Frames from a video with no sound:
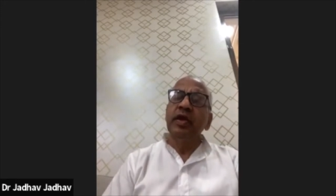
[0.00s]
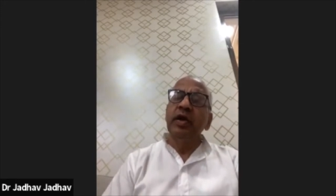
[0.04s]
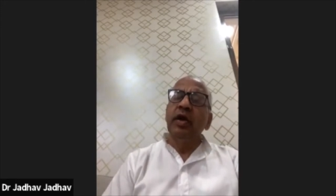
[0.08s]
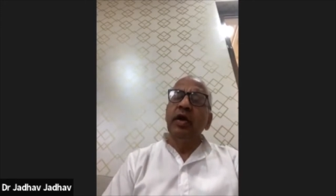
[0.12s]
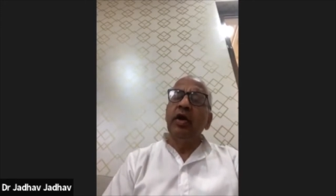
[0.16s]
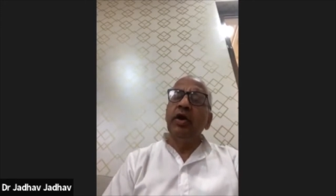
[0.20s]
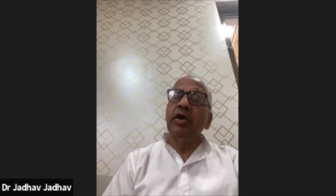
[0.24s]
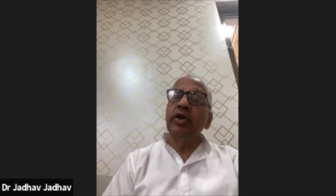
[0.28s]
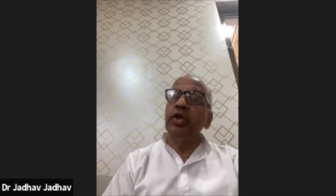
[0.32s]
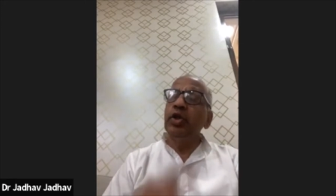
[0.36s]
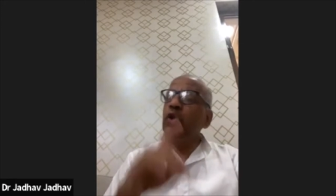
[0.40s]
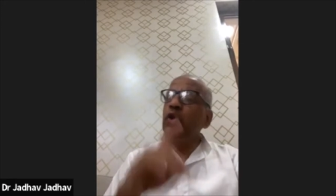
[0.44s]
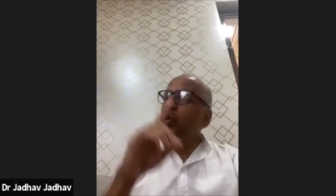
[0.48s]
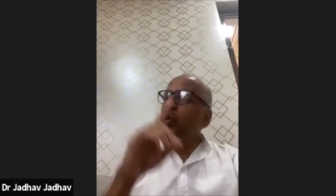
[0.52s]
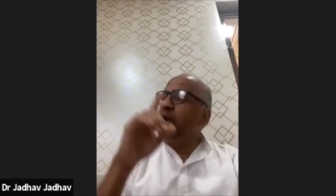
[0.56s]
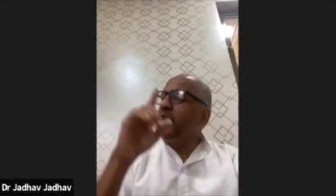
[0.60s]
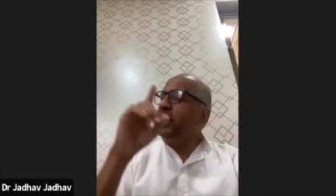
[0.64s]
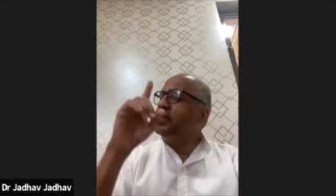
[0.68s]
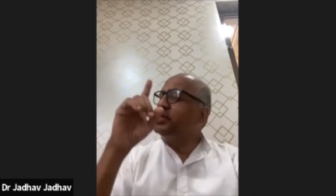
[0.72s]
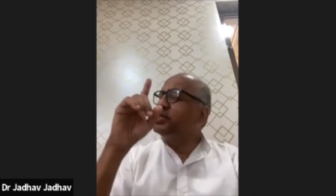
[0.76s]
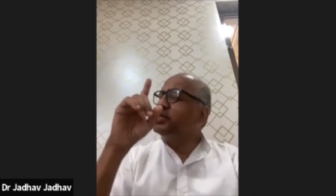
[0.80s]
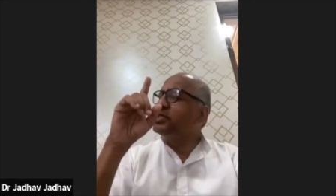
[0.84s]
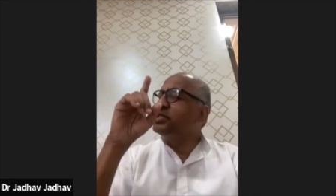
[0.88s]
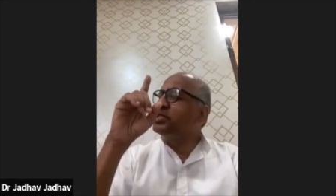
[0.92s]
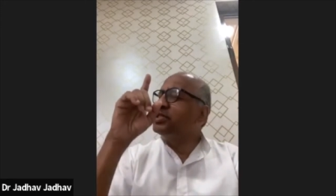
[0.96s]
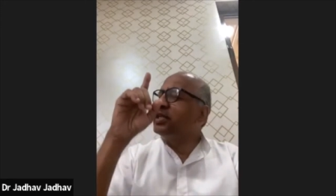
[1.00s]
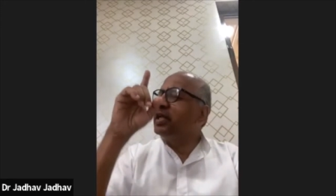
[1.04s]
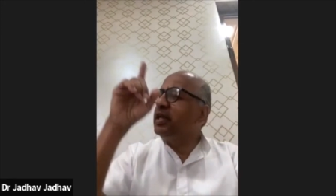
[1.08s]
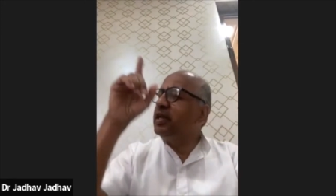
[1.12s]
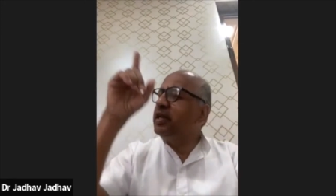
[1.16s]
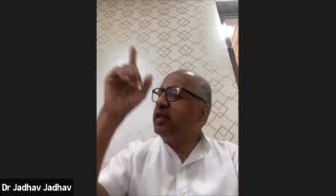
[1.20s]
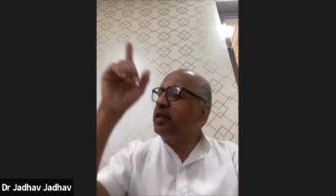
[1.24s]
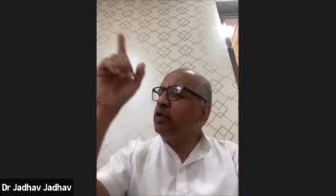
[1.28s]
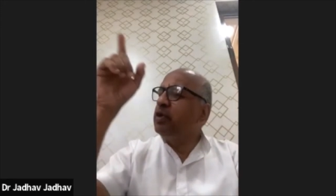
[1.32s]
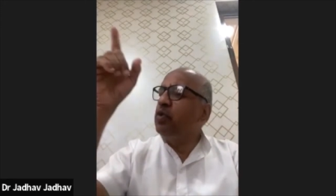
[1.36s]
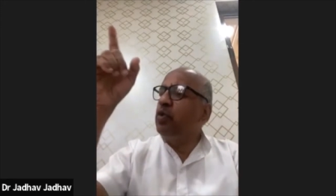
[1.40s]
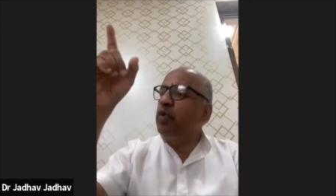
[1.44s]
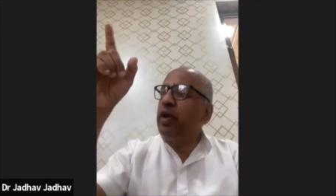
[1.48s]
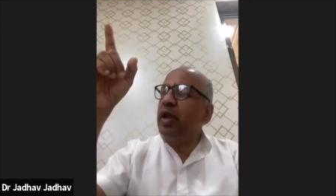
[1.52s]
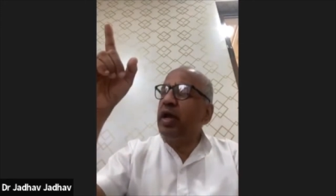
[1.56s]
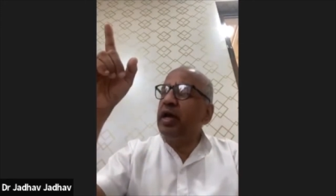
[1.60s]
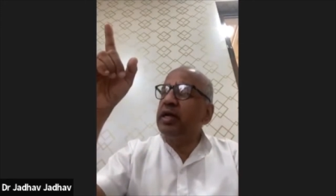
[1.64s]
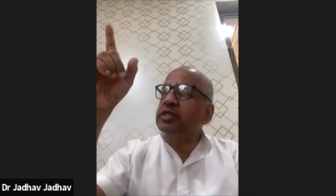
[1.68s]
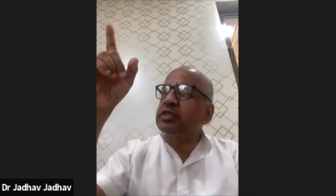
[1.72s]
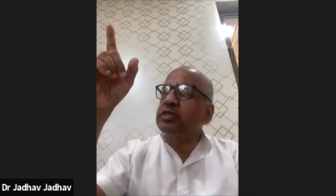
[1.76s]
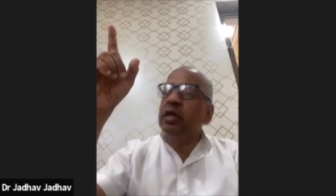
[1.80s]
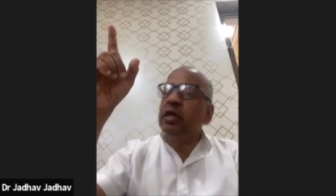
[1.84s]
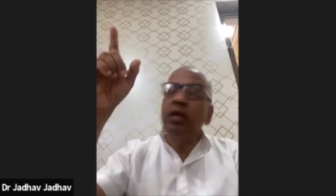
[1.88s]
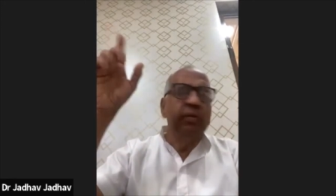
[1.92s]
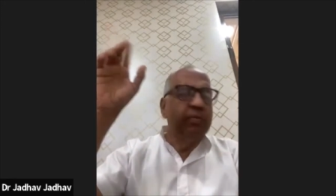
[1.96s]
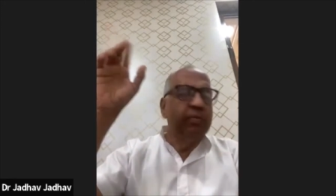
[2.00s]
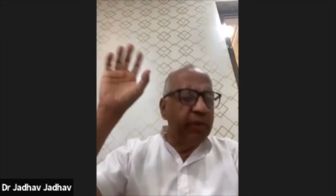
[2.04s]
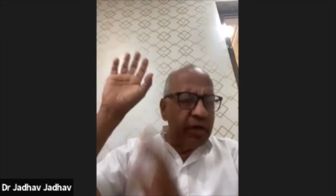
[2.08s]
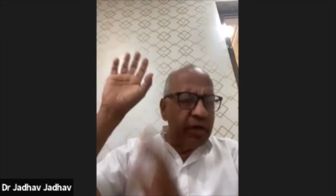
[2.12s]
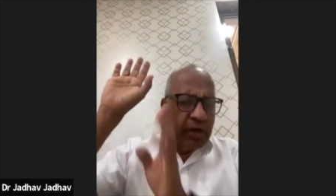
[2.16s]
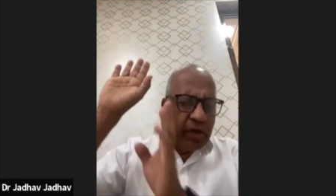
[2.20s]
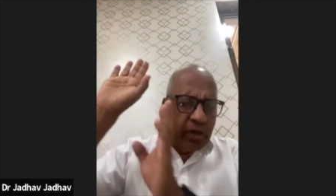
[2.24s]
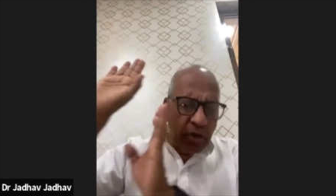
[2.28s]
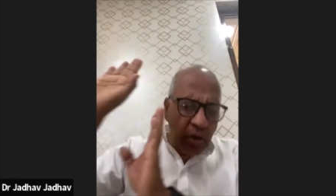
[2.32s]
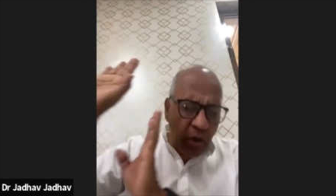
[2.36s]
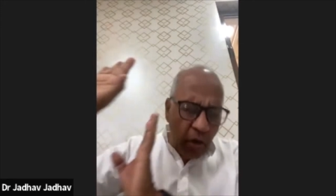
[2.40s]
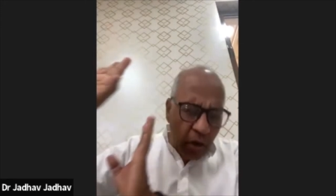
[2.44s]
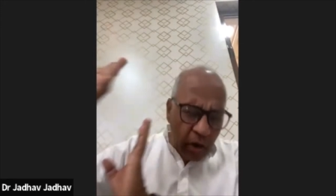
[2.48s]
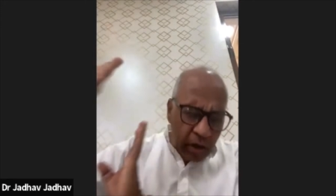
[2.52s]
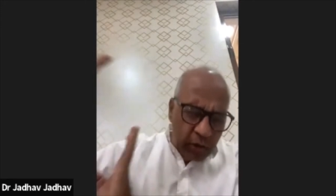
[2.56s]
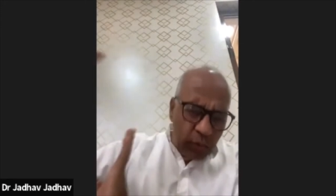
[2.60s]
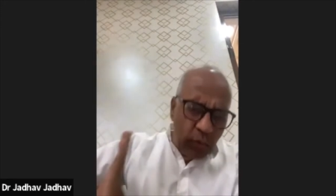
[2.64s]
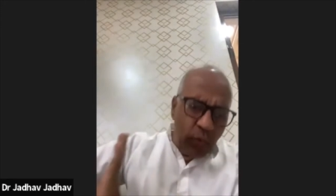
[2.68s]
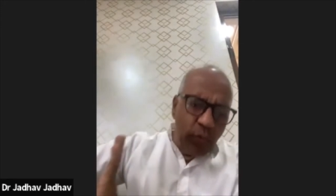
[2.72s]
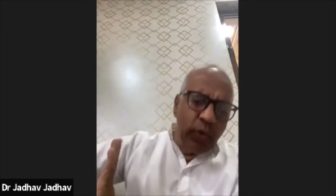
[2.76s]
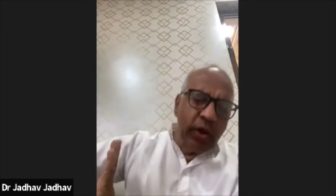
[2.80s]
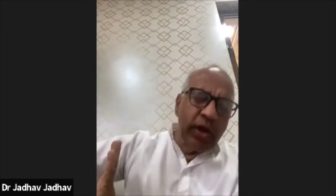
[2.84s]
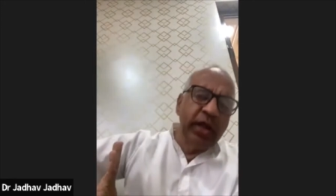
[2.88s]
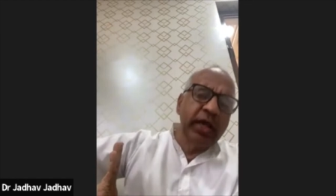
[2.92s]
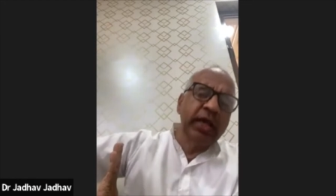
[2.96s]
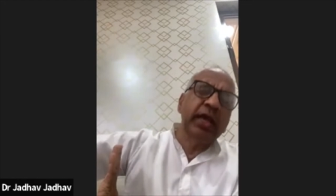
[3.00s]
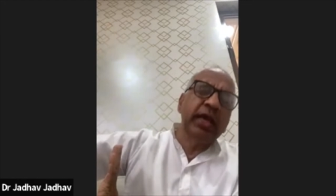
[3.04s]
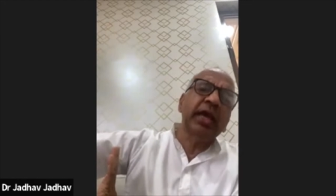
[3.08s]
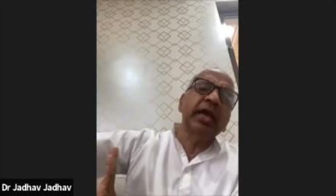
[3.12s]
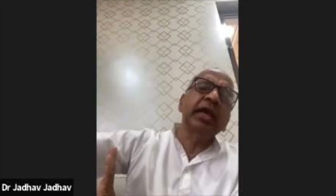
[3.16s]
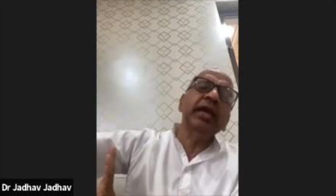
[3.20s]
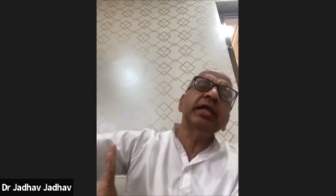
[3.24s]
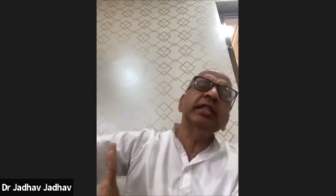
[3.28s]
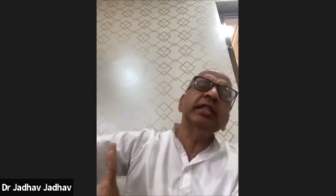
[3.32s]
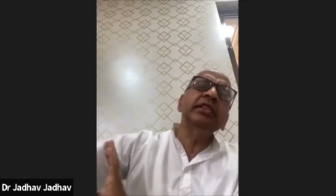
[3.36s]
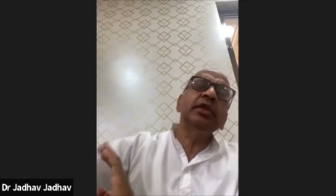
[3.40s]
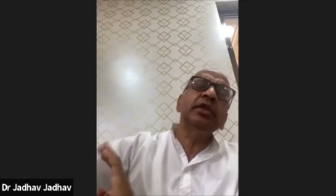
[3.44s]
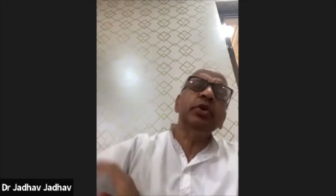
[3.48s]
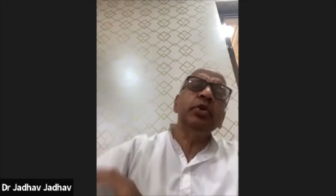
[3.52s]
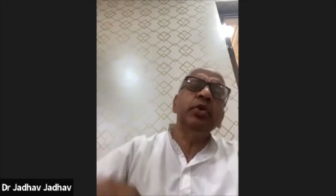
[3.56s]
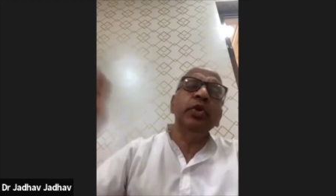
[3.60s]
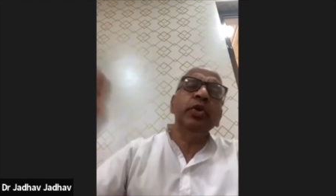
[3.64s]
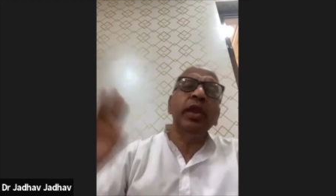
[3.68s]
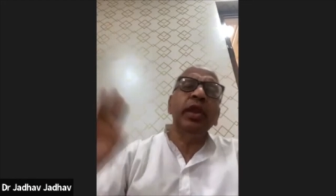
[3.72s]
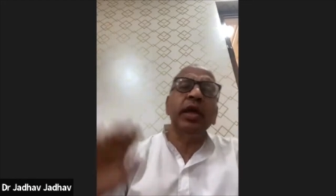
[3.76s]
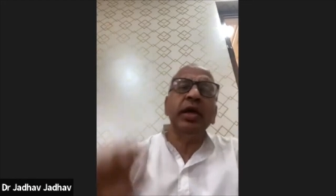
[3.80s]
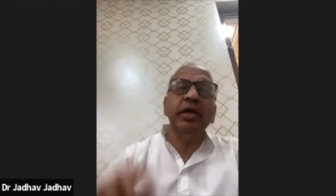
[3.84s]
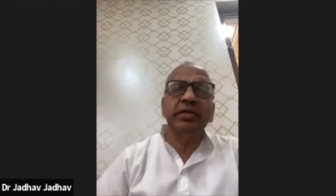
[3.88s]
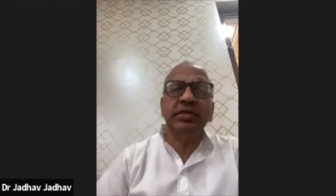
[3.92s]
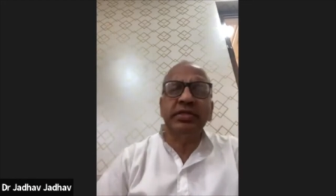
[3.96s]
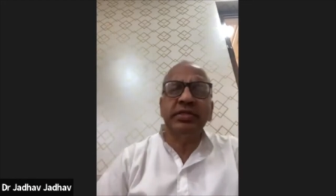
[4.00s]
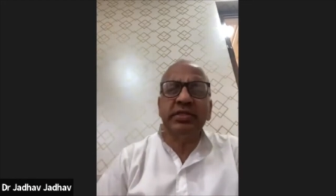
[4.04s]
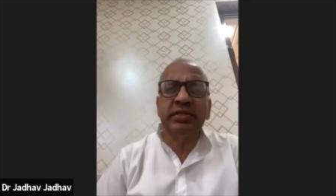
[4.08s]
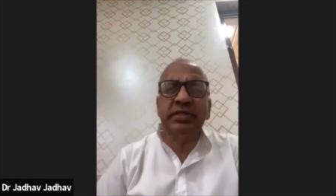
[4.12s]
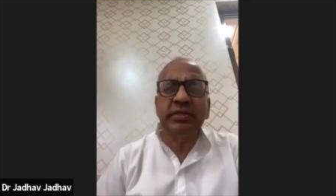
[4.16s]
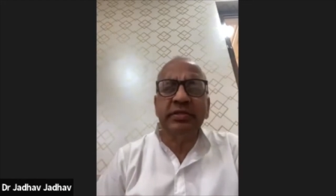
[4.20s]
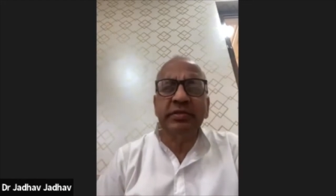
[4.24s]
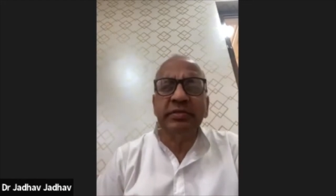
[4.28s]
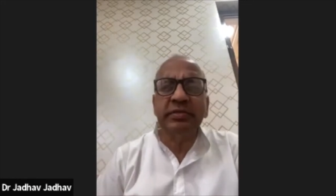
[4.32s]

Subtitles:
Or yogi is still in gunas but not working in the gunas?